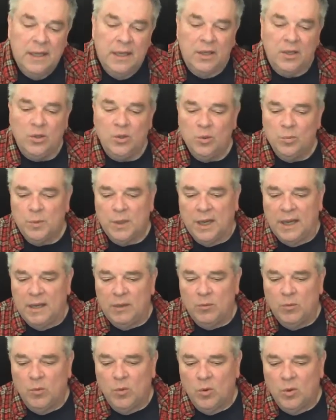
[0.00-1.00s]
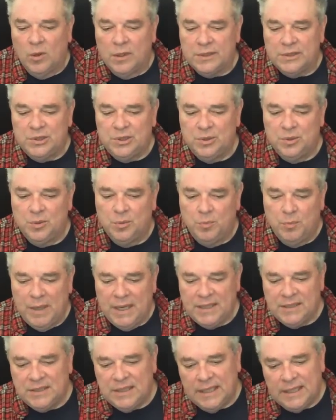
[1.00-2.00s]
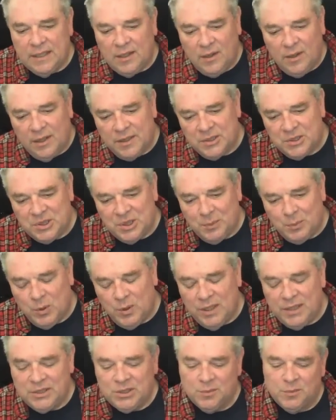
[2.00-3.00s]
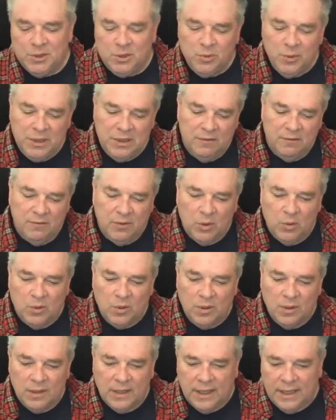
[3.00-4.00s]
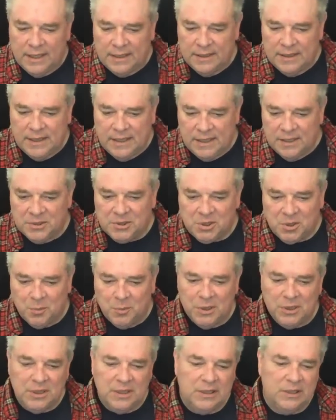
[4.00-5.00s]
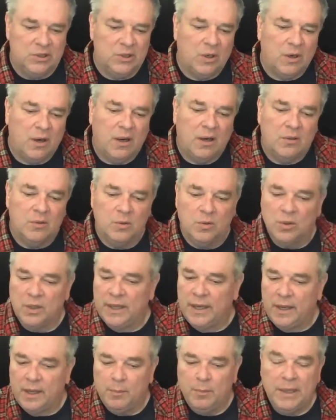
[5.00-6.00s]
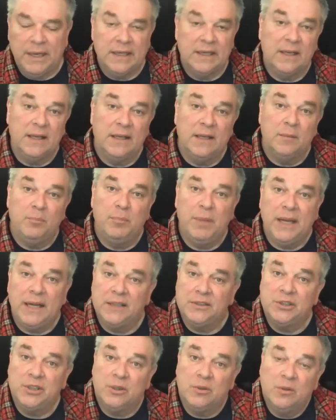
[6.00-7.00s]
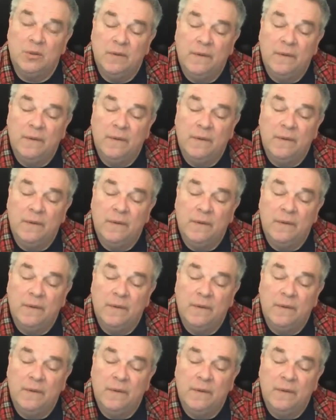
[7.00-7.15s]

you might want to maintain a lot of separation between the vocal and the instrument, the guitar, ukulele, mandolin, banjo,